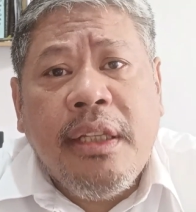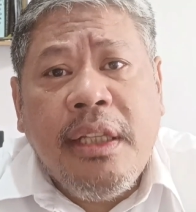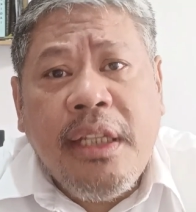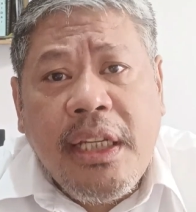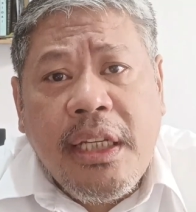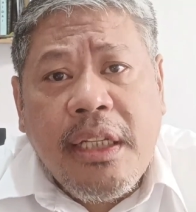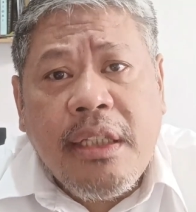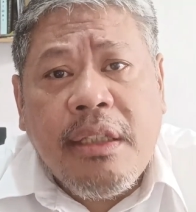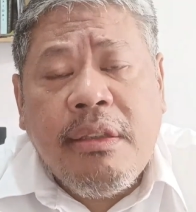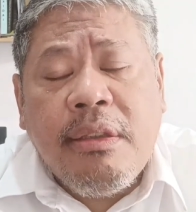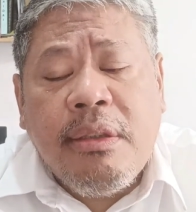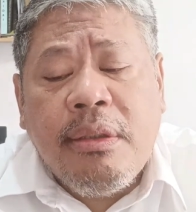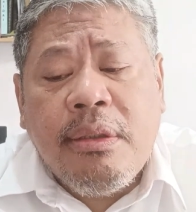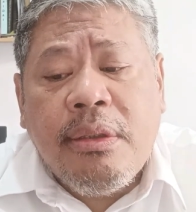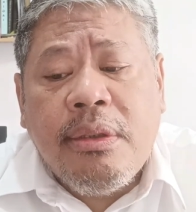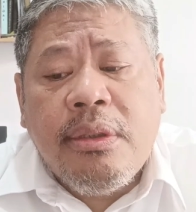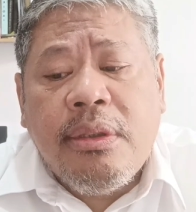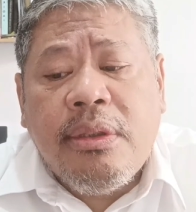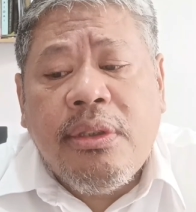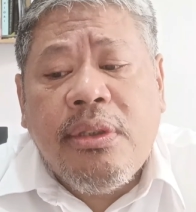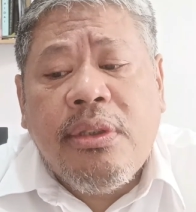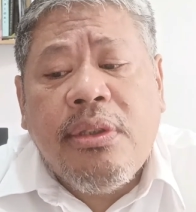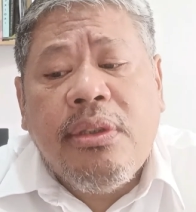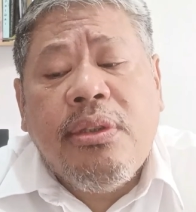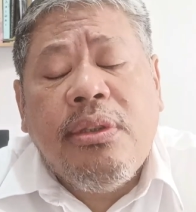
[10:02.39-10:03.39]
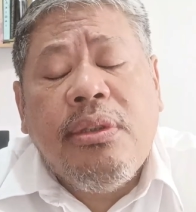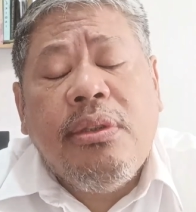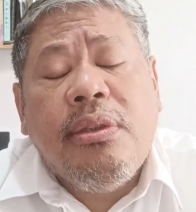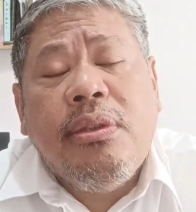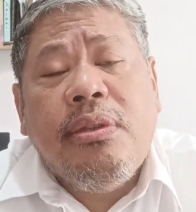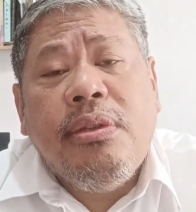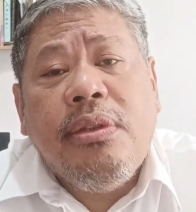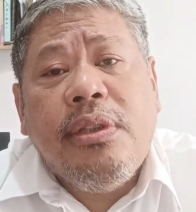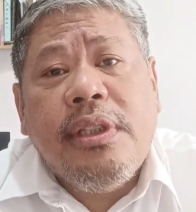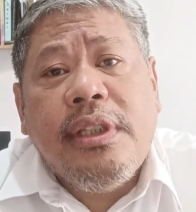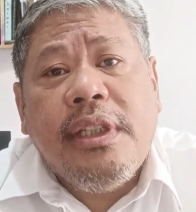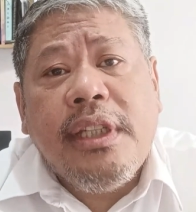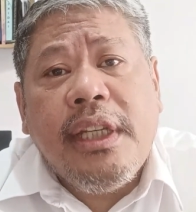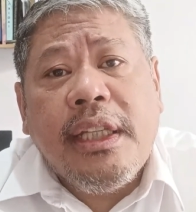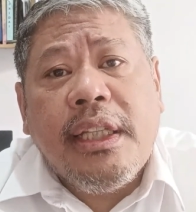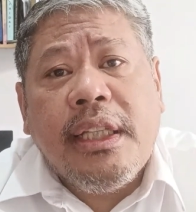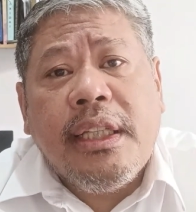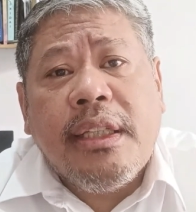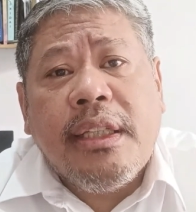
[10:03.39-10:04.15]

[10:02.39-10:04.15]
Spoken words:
need to sit